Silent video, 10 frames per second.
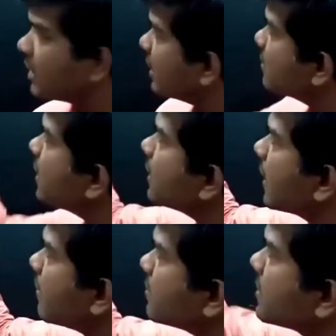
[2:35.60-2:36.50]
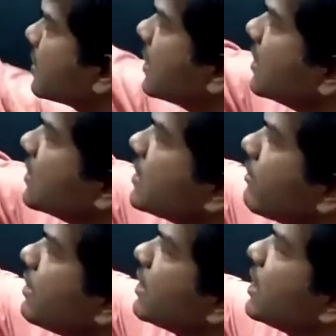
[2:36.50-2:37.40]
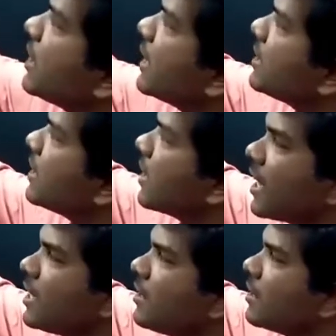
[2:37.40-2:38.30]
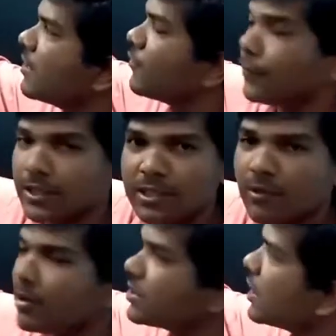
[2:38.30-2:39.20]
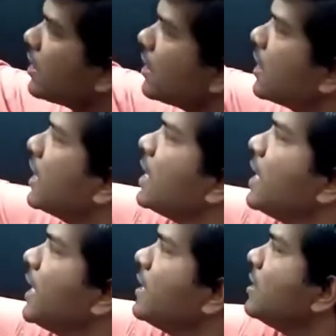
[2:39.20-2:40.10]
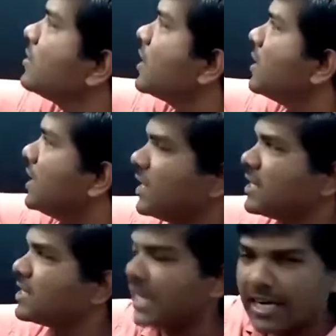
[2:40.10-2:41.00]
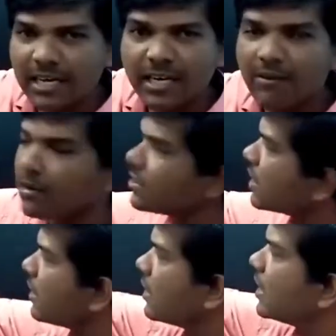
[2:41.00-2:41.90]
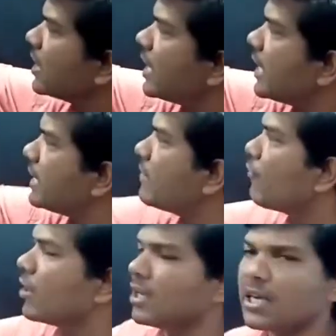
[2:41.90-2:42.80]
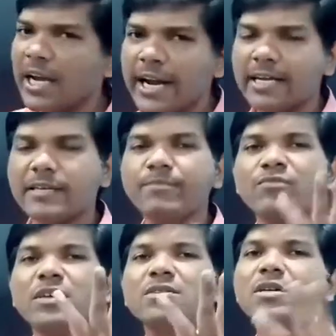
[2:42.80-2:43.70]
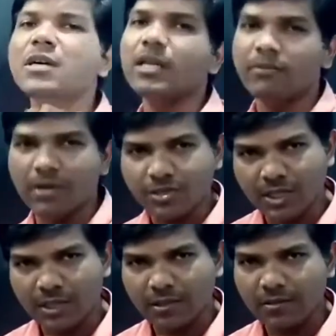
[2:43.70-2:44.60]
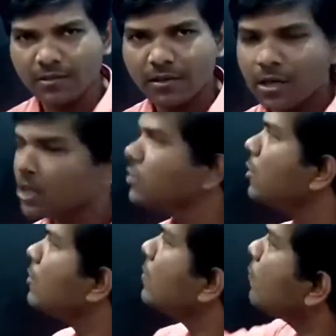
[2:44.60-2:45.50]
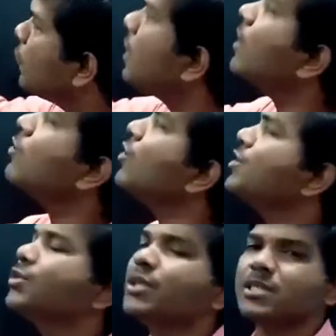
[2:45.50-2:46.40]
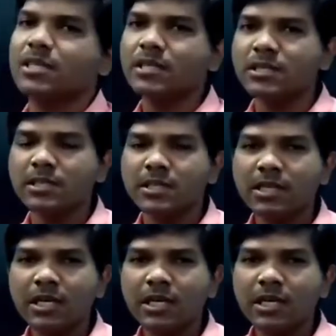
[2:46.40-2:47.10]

three times. 1789 first revolution, 1830 second revolution, 1848 third revolution. So we are going to discuss